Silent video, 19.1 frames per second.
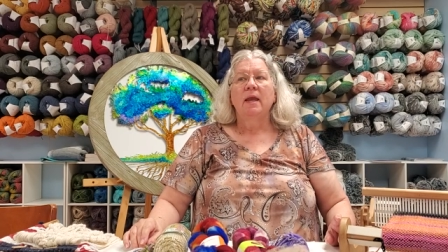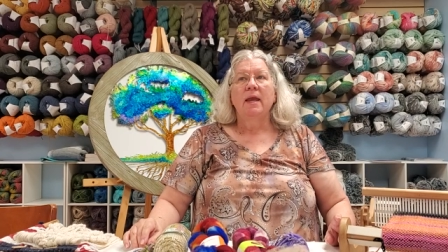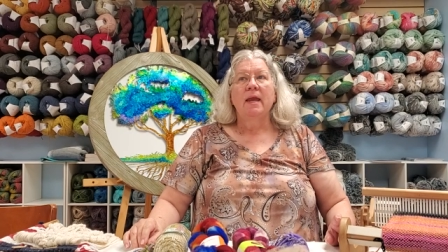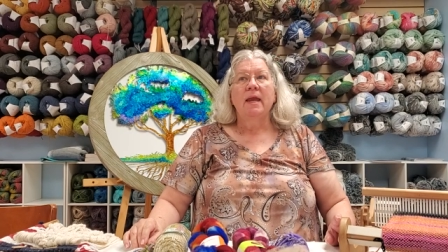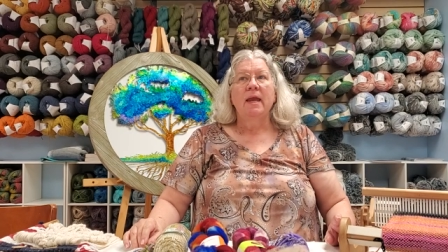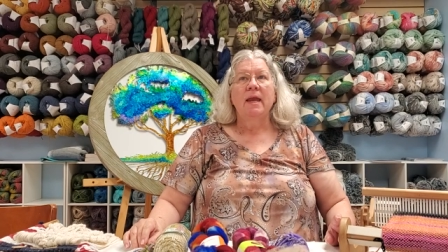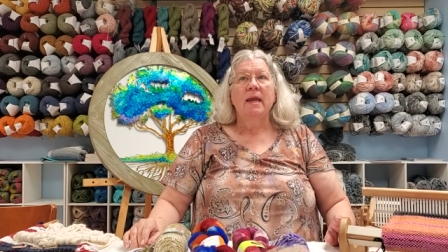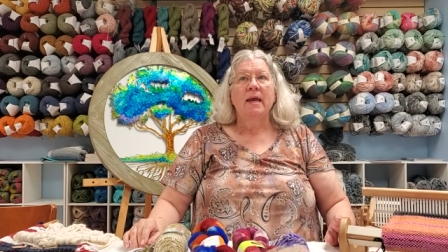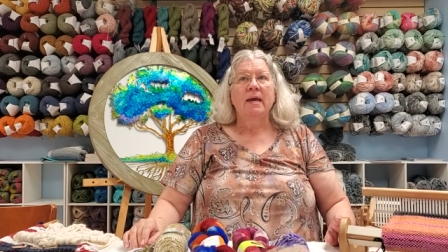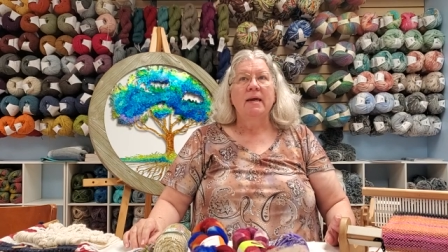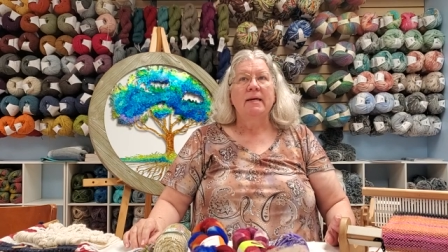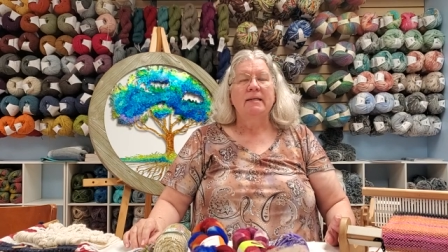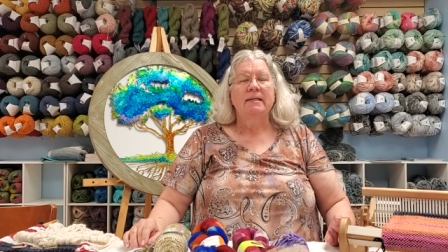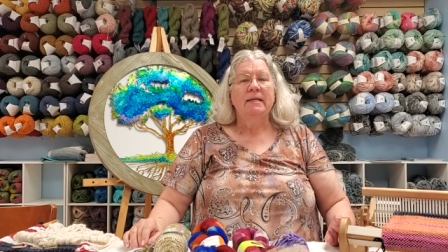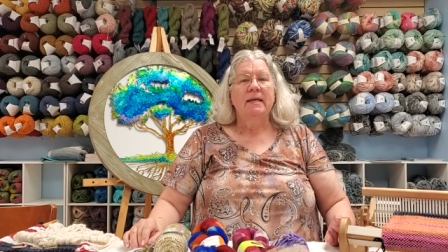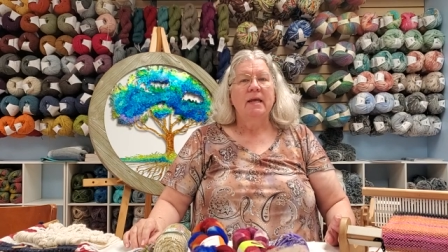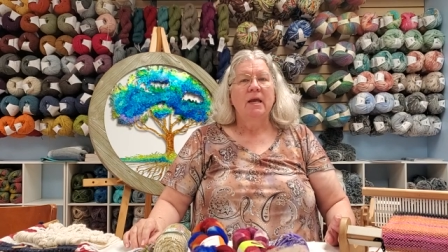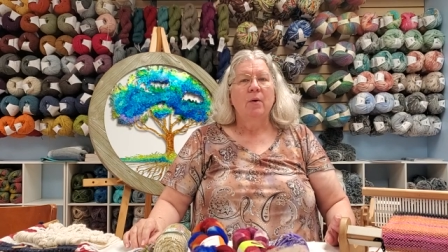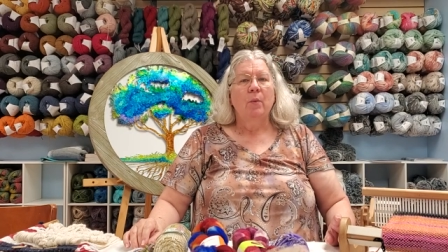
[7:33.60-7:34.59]

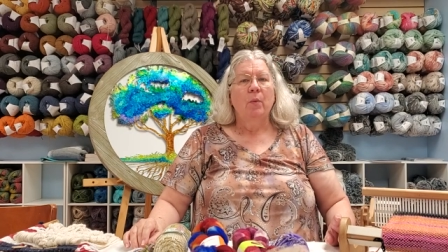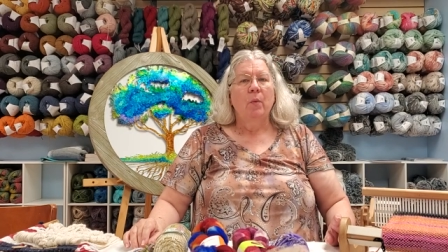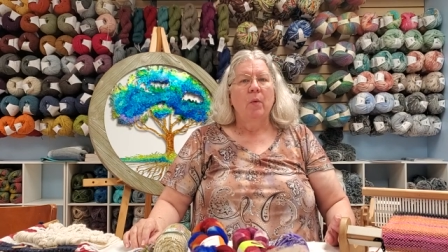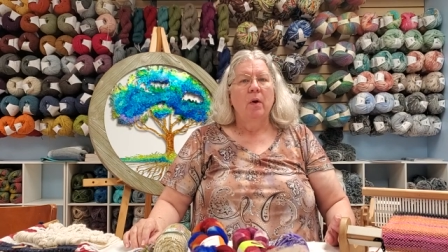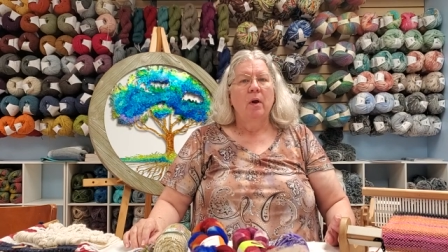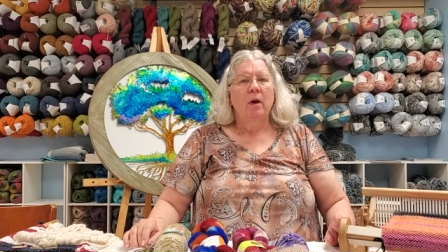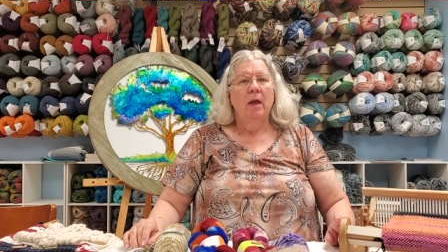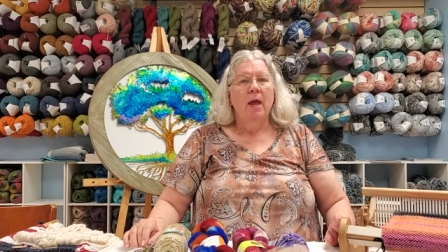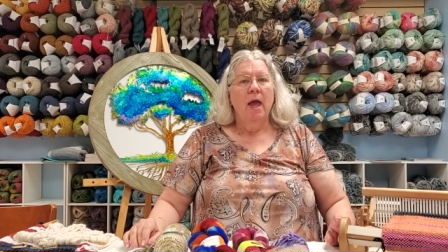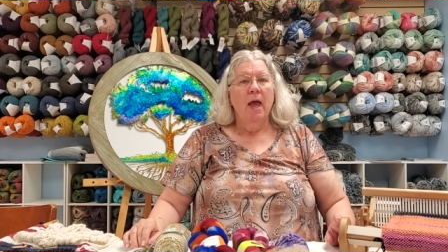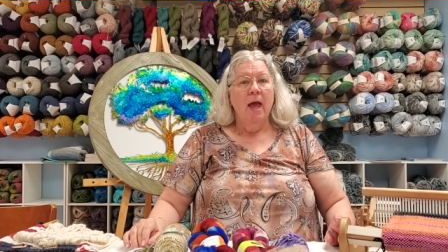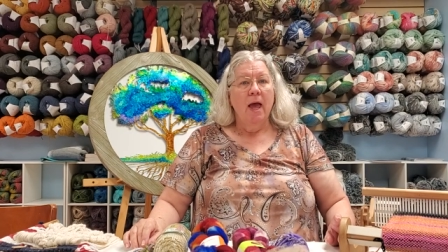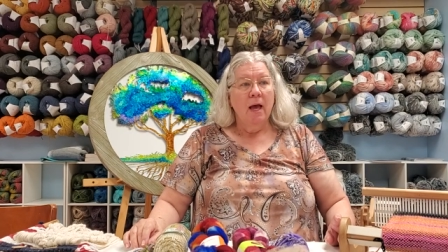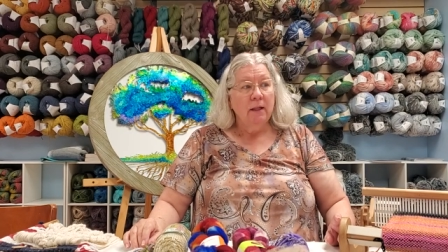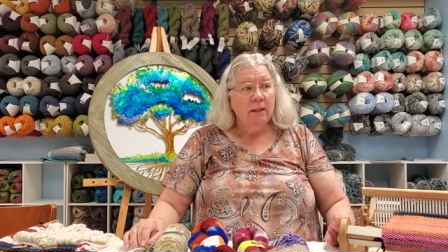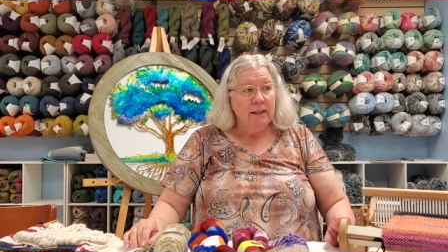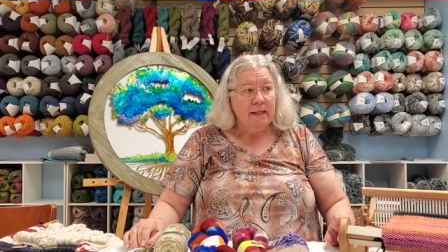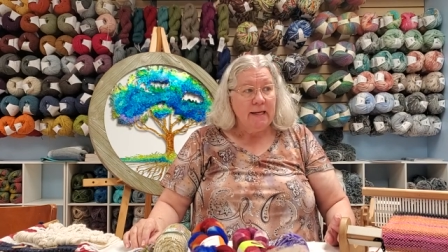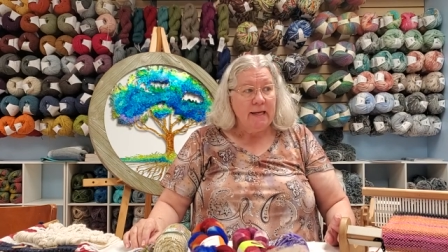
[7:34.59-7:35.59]
and
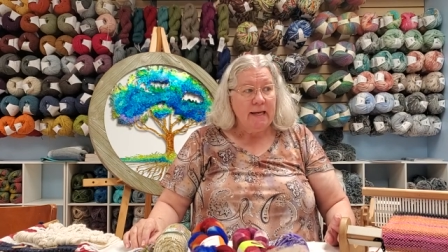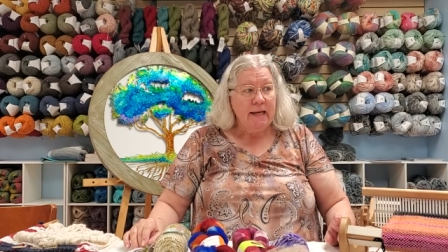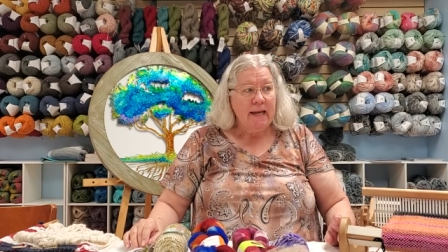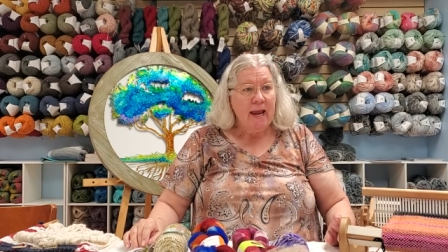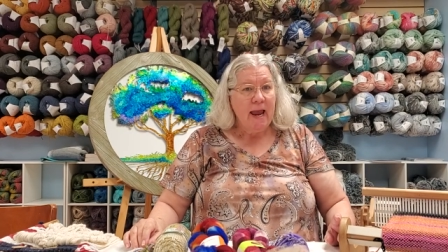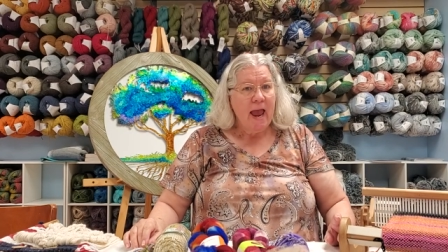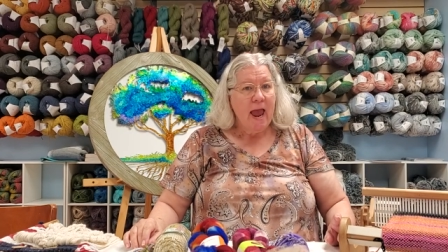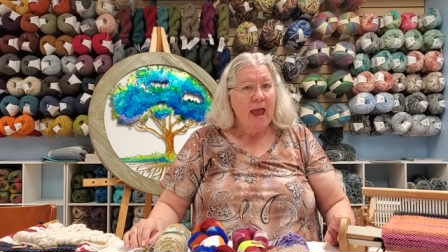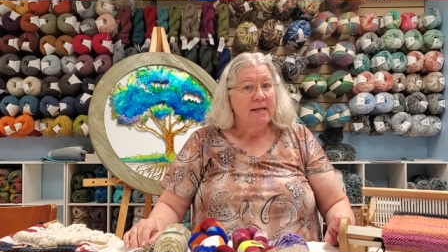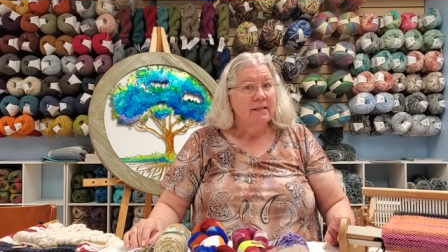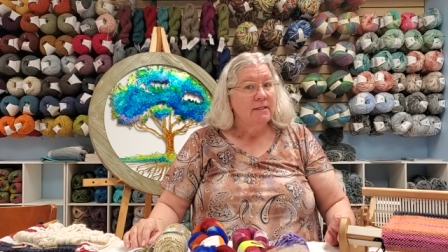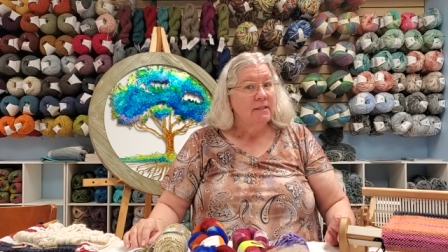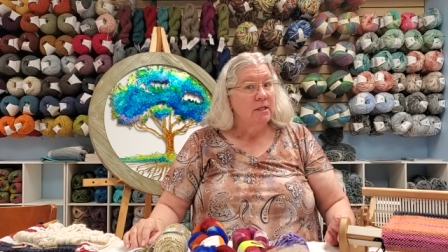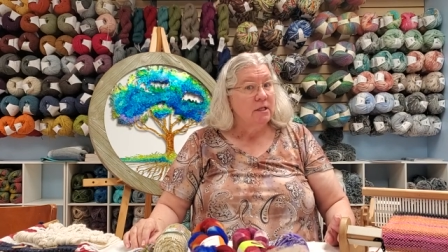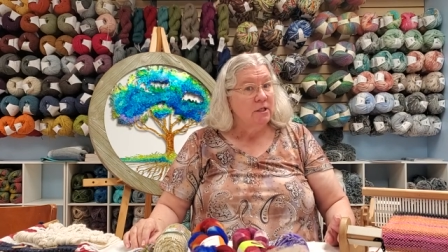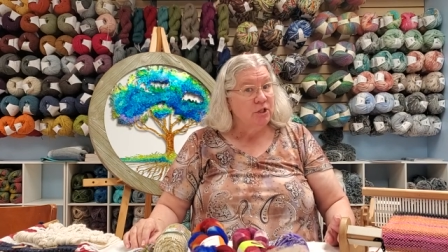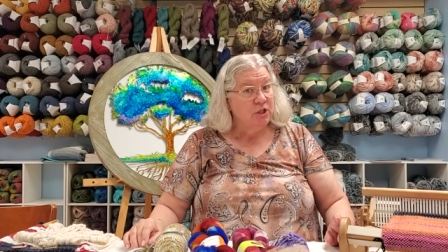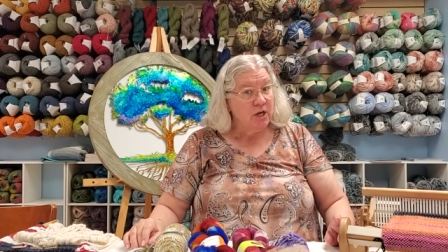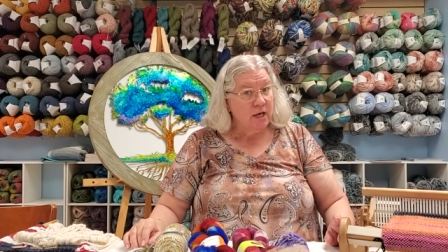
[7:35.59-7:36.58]
Ellie
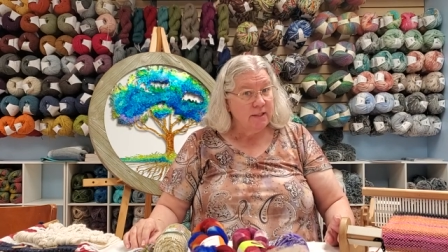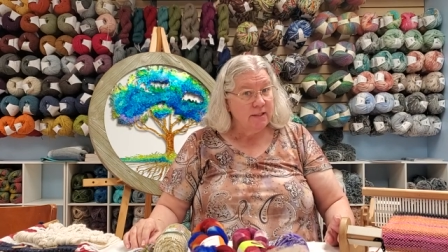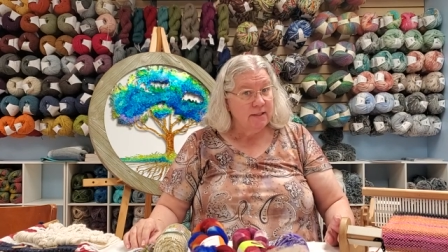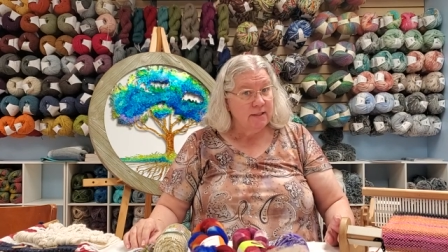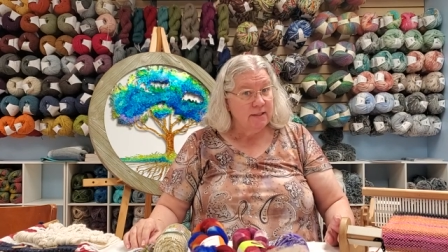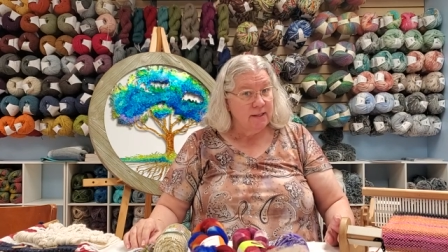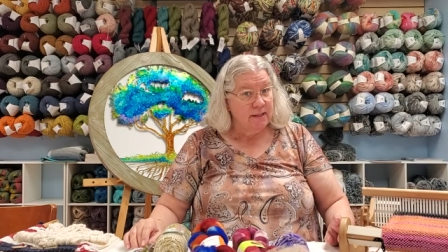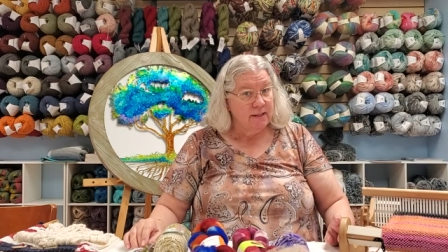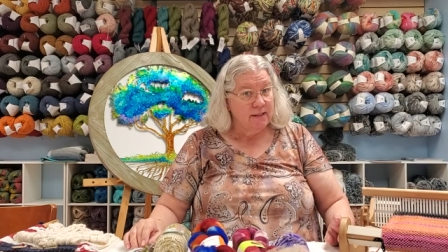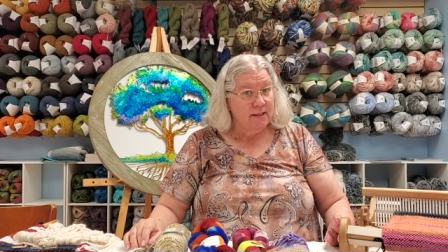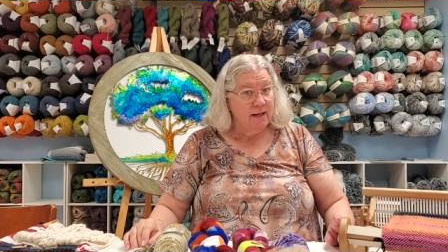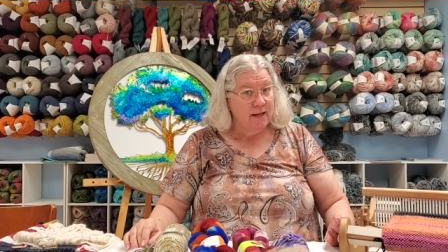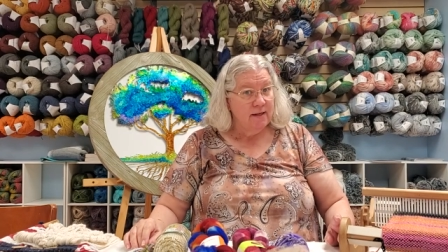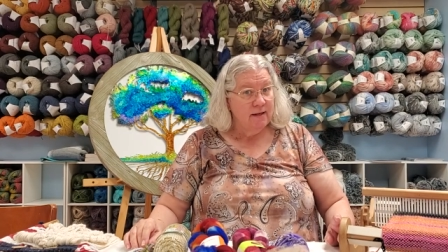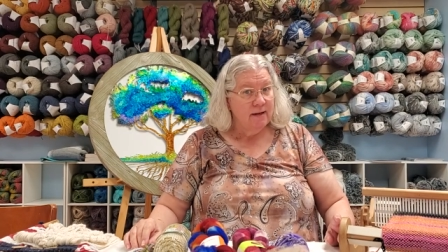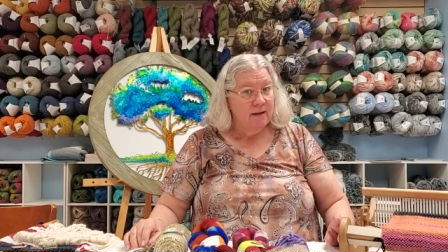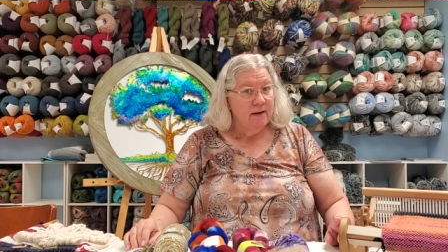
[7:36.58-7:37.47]
suggested